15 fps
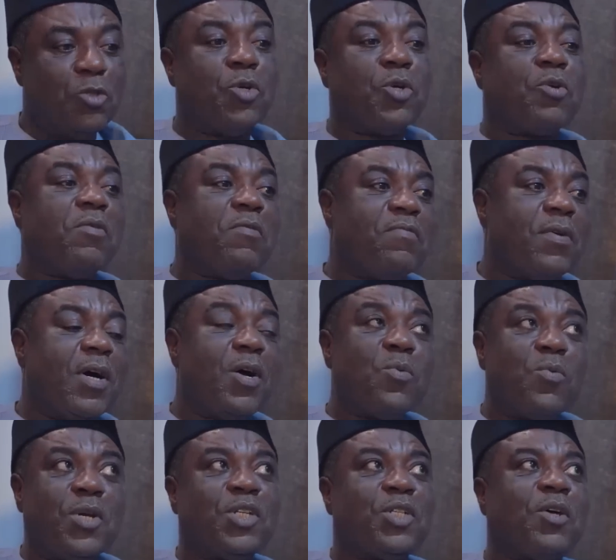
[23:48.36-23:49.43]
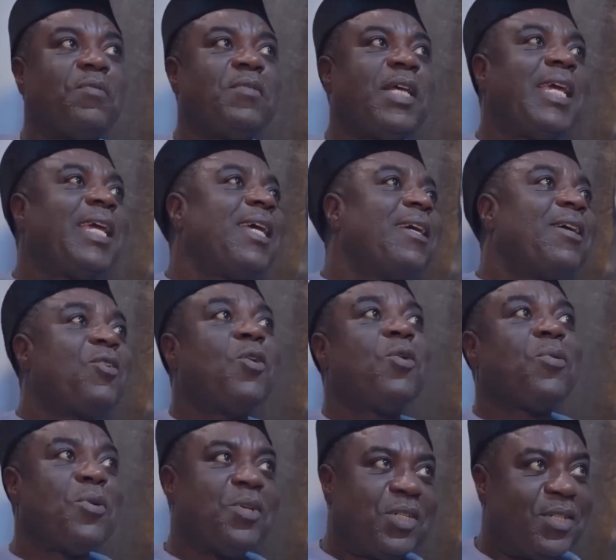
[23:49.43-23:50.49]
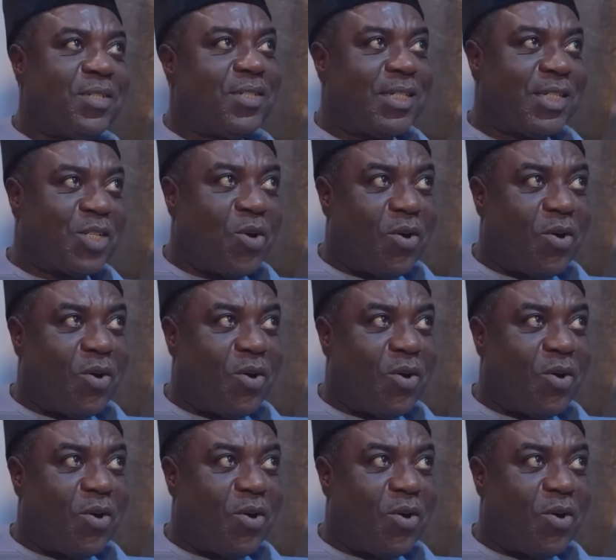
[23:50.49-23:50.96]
to confirm which of the conclusions is